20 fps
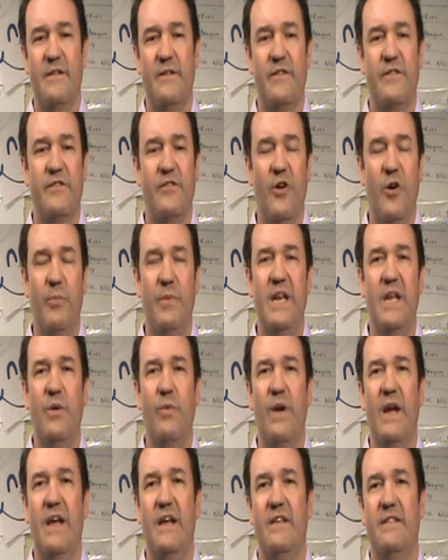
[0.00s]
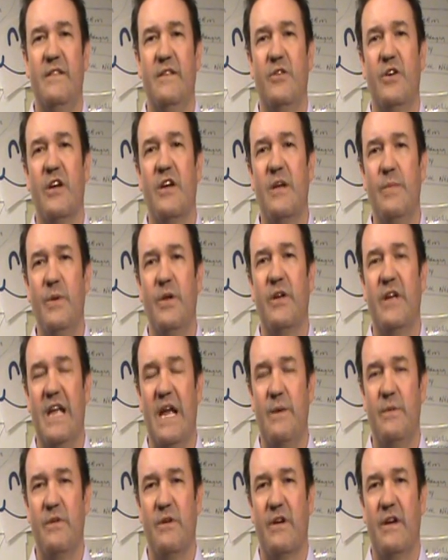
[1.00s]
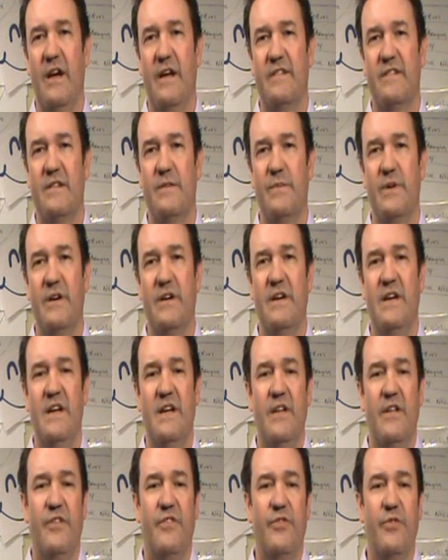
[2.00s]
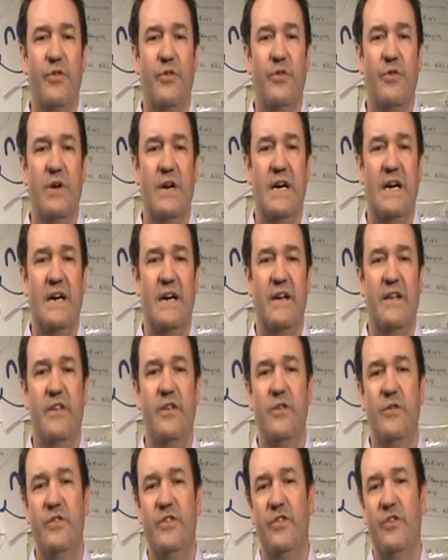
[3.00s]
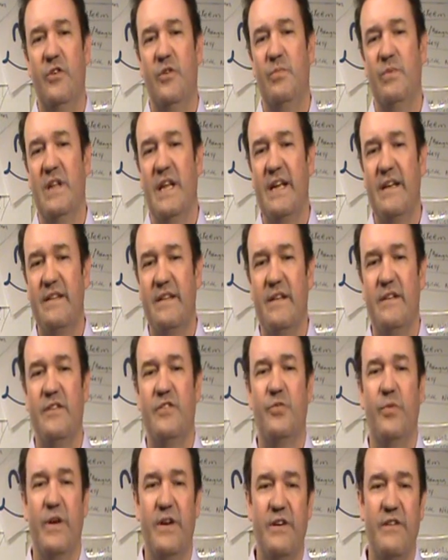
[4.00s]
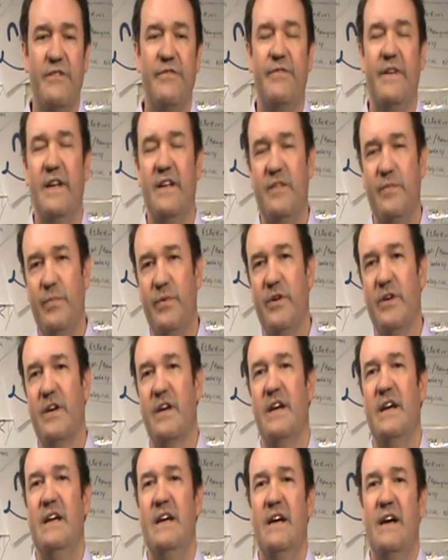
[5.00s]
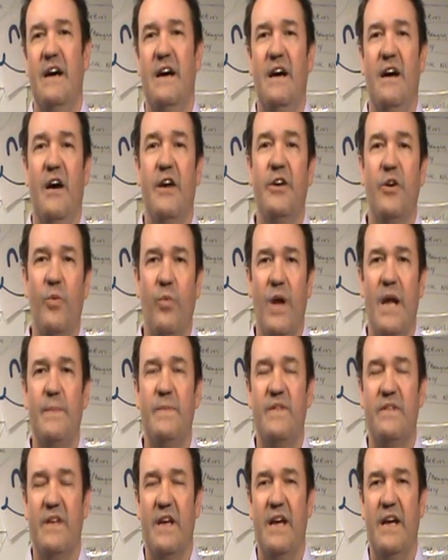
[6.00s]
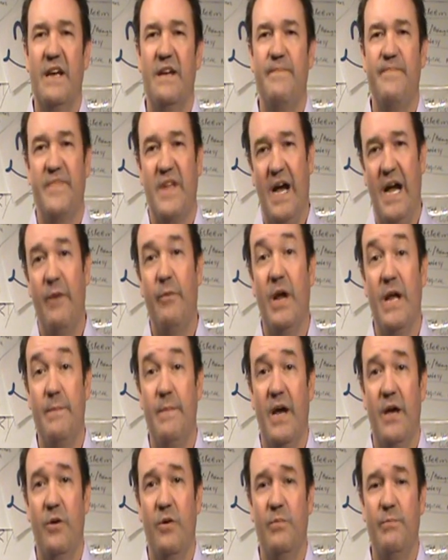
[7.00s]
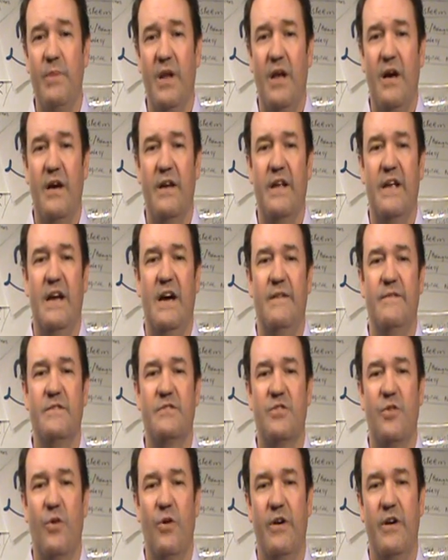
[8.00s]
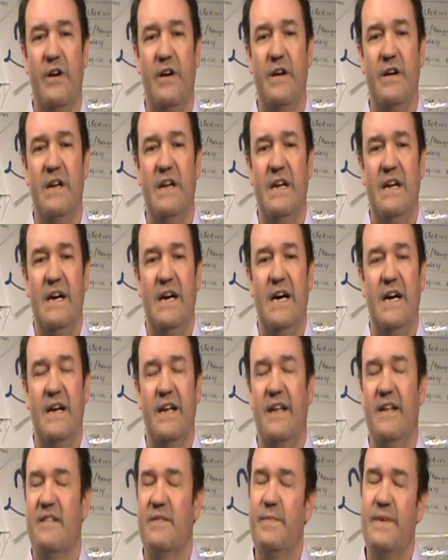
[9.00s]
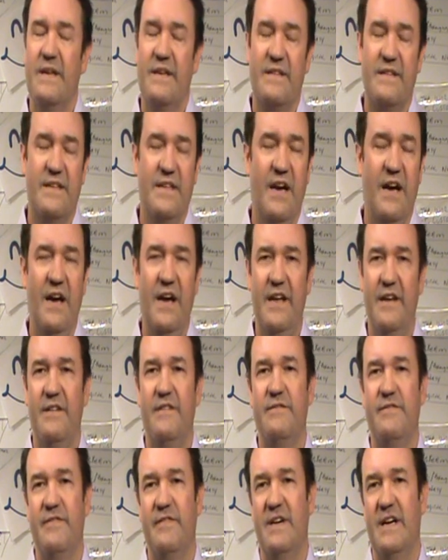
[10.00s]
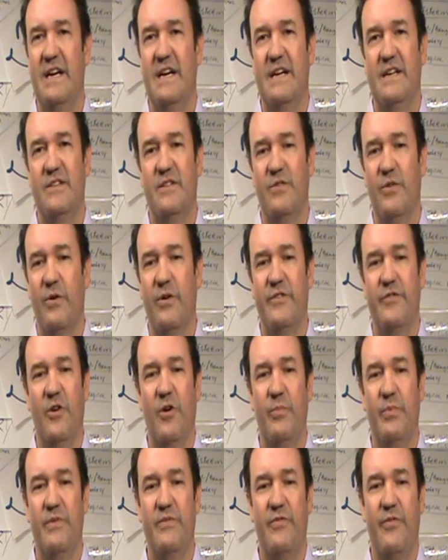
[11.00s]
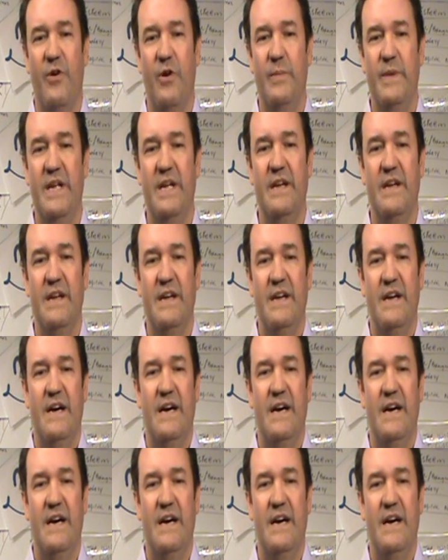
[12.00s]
there's so many ways that you can communicate with your customer through YouTube, LinkedIn, Twitter, Facebook, on your website. I write my own blog, Calvin's Corner. Gets me a ton of doors open for me.